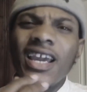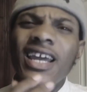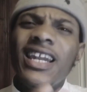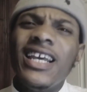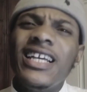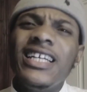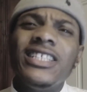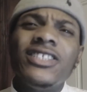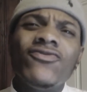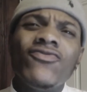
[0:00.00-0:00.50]
and
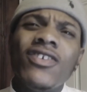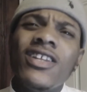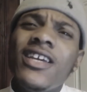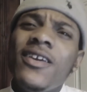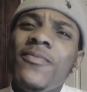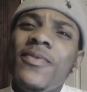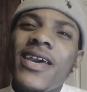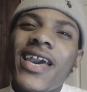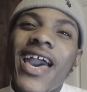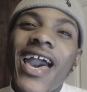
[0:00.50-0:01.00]
niggas
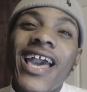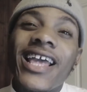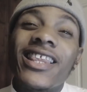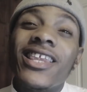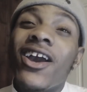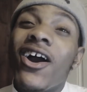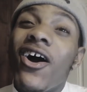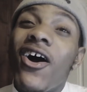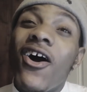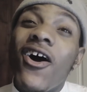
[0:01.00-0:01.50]
really be
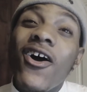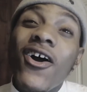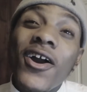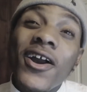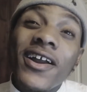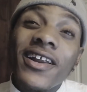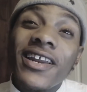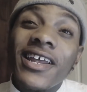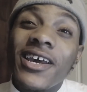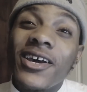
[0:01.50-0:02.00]
acting
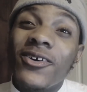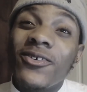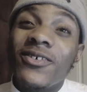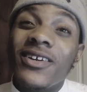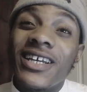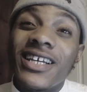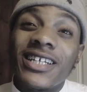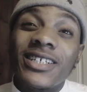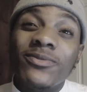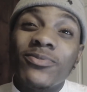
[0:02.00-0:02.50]
hard
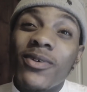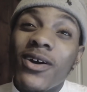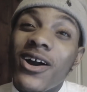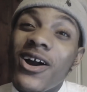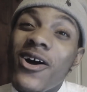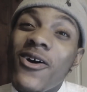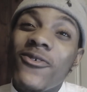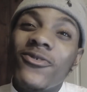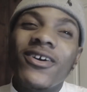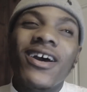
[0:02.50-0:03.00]
nowadays, bro.
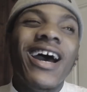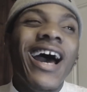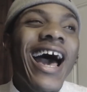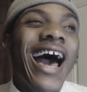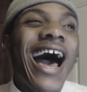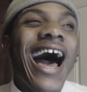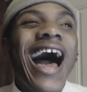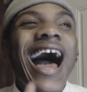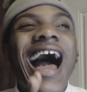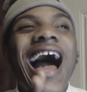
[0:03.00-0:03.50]
I don't know.
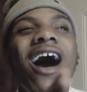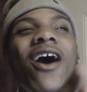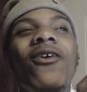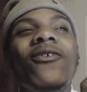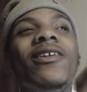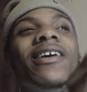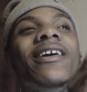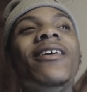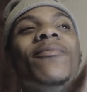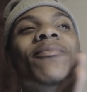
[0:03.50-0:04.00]
I
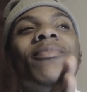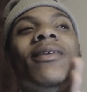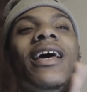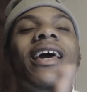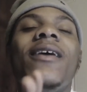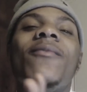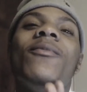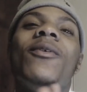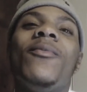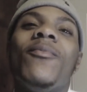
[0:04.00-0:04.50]
don't even
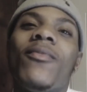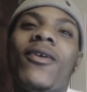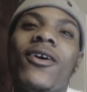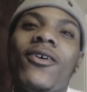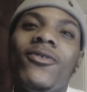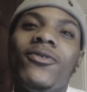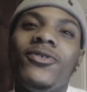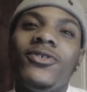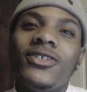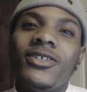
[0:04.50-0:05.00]
blame them,
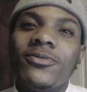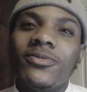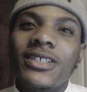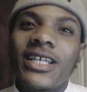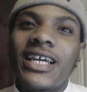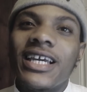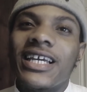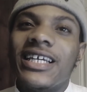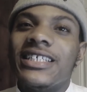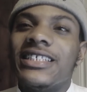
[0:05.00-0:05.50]
bro. You see what I'm
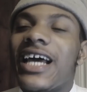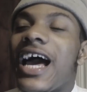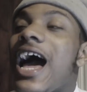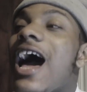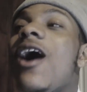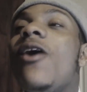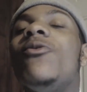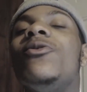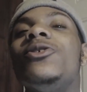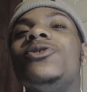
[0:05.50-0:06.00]
saying? Because
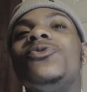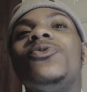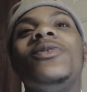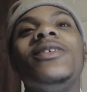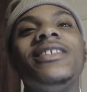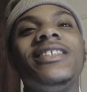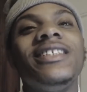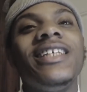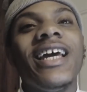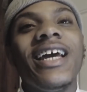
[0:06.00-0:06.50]
I was
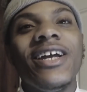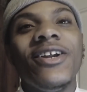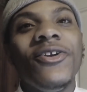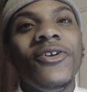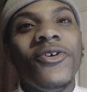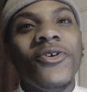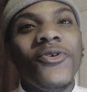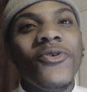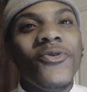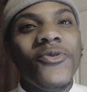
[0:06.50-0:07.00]
once
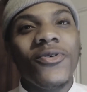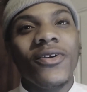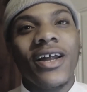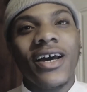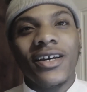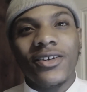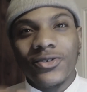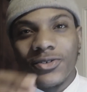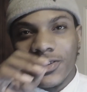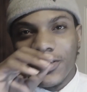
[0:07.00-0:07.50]
that dude.
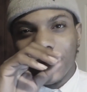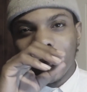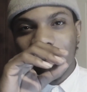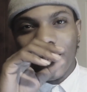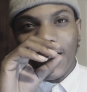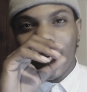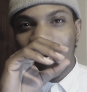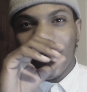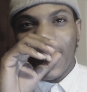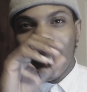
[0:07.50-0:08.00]
Like, you see what I'm
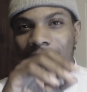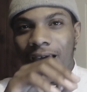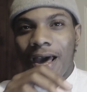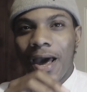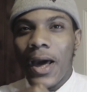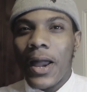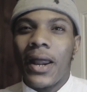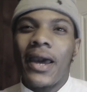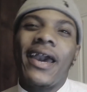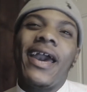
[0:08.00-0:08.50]
saying?
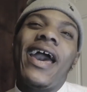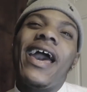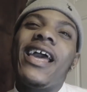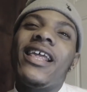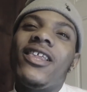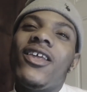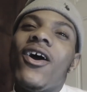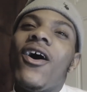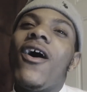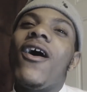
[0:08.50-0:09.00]
Like,
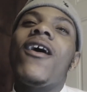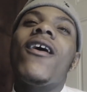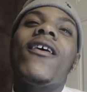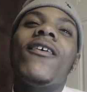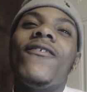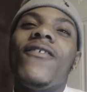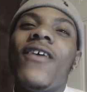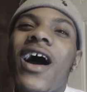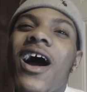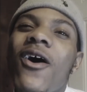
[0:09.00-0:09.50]
acting
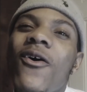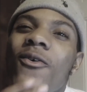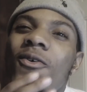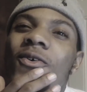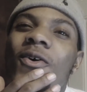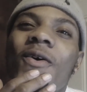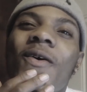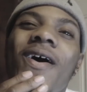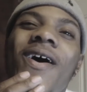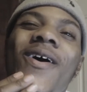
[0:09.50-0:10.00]
hard. I don't
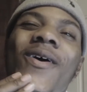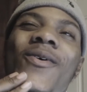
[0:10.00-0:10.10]
know